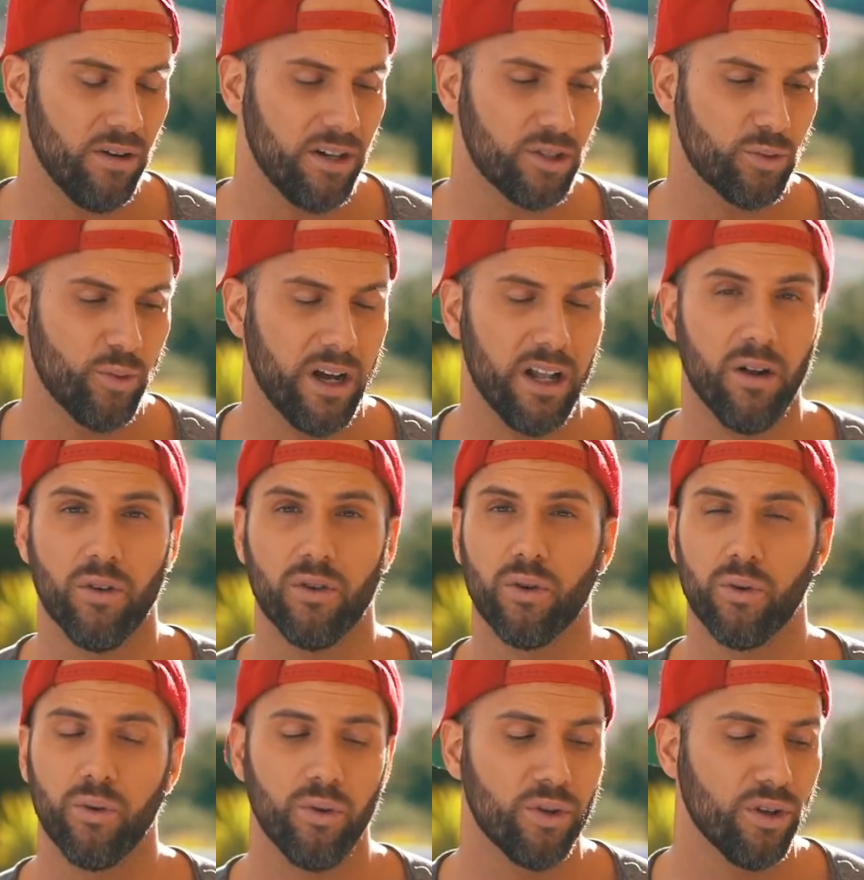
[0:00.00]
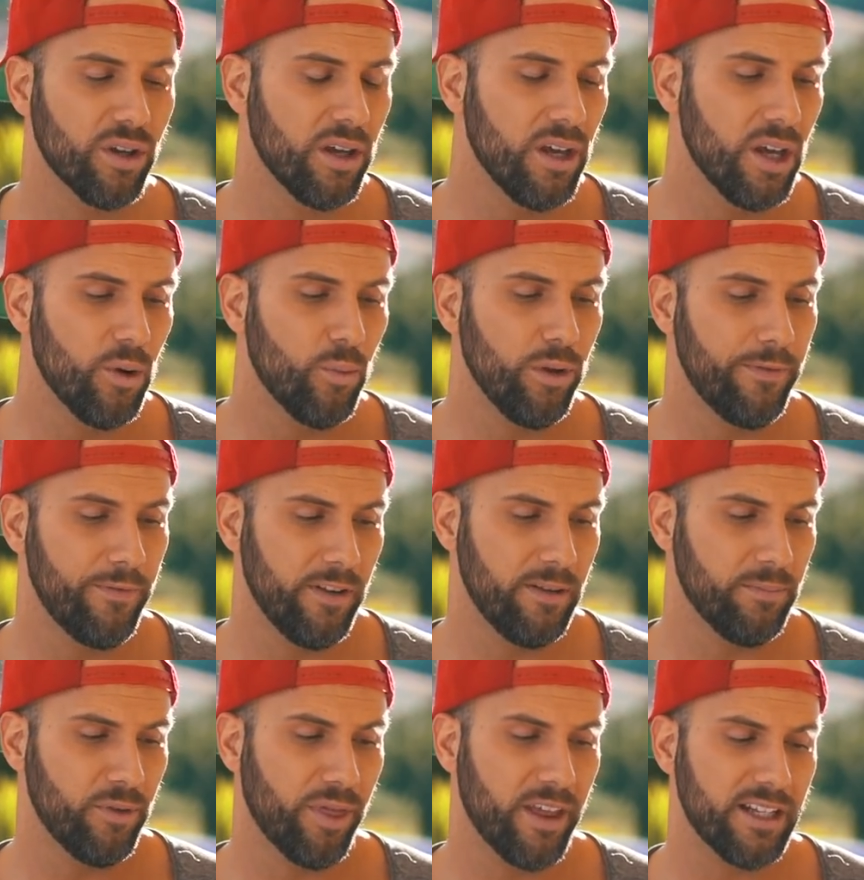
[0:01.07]
or as well on Rügen we
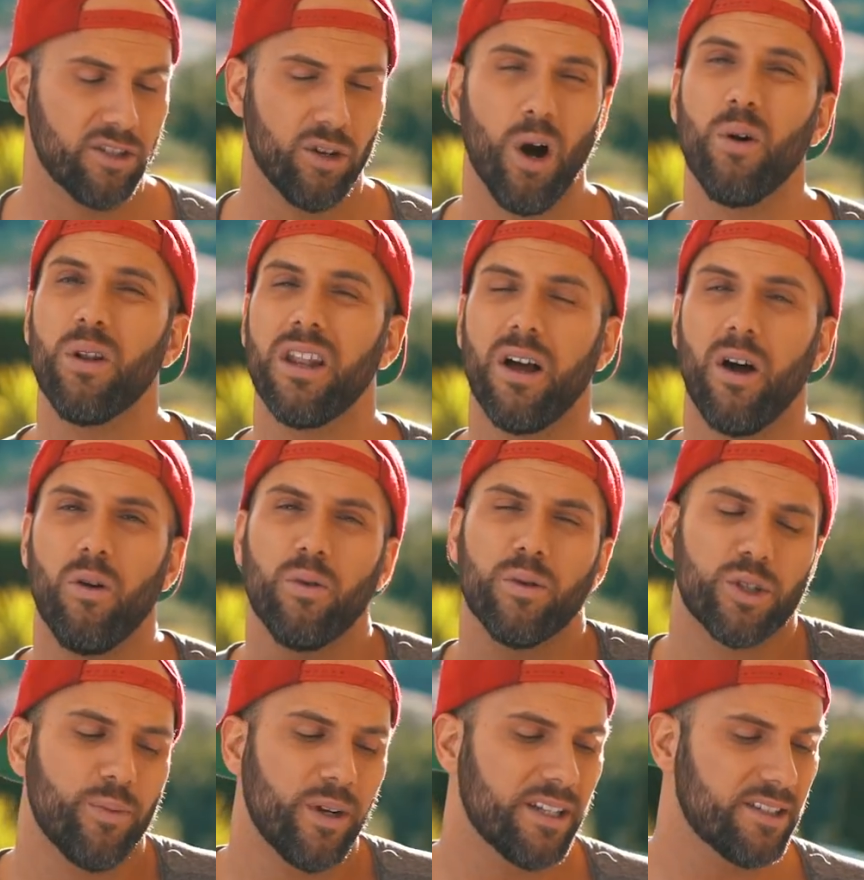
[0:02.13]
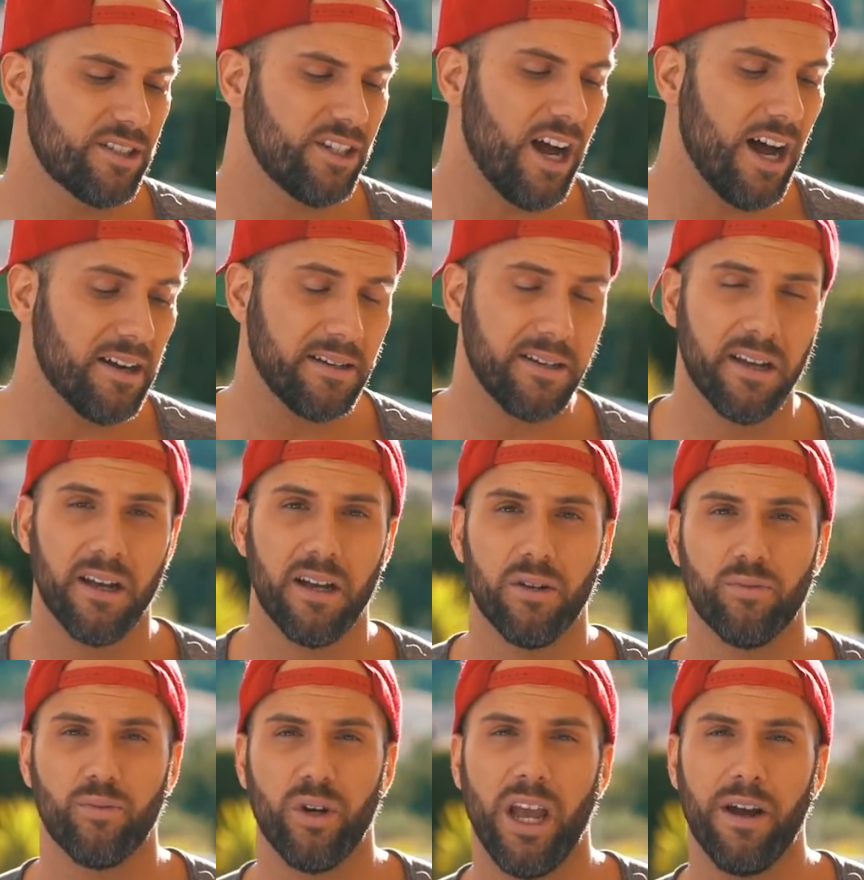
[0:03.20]
filmed with that. So always when it's darker
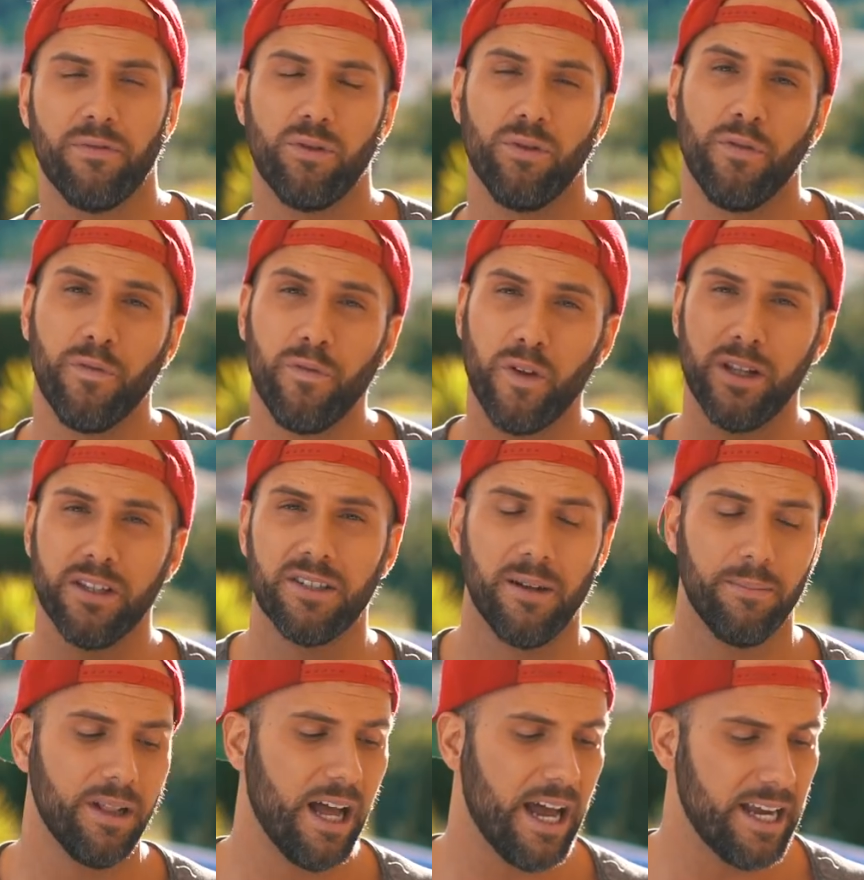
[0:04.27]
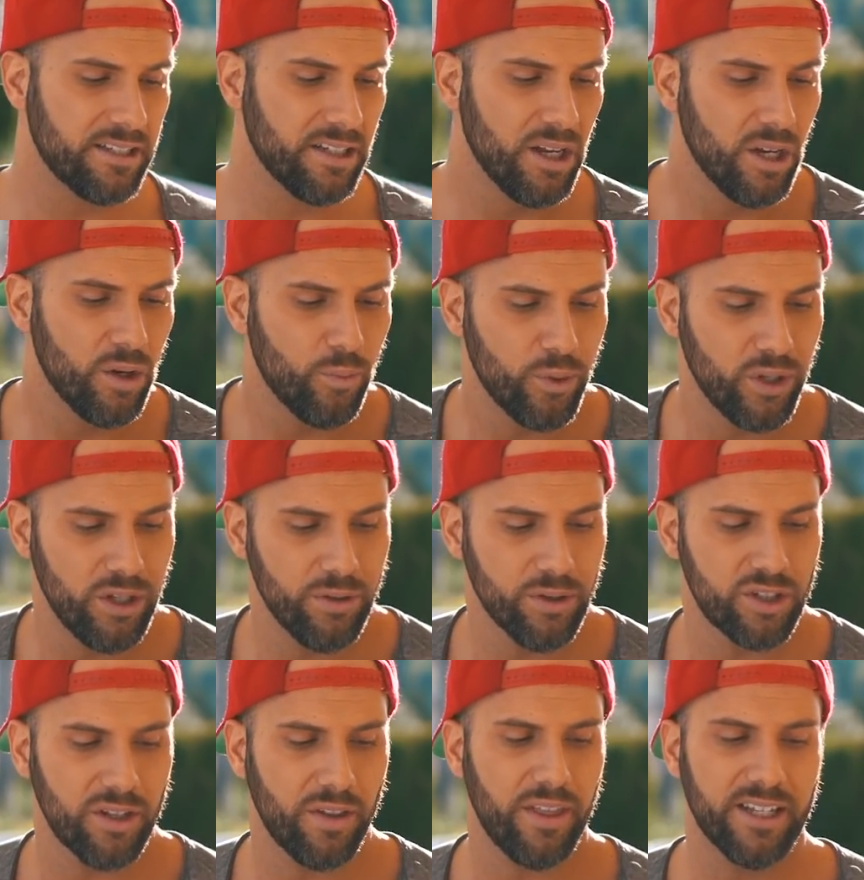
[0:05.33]
and we have to fill some light, we
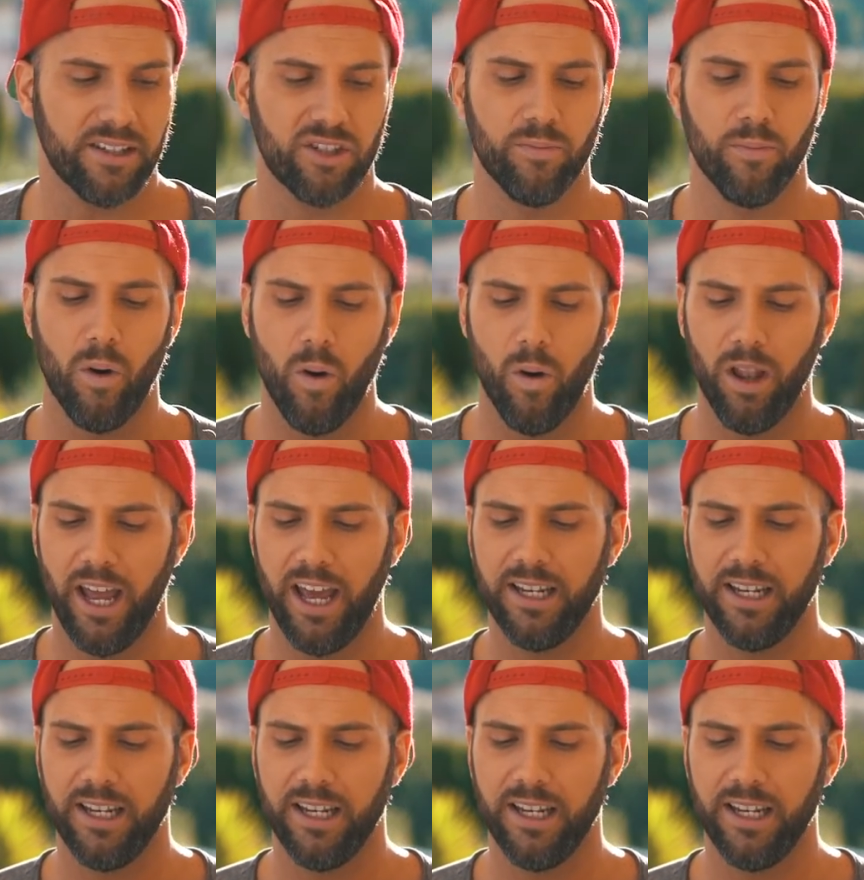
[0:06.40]
use that small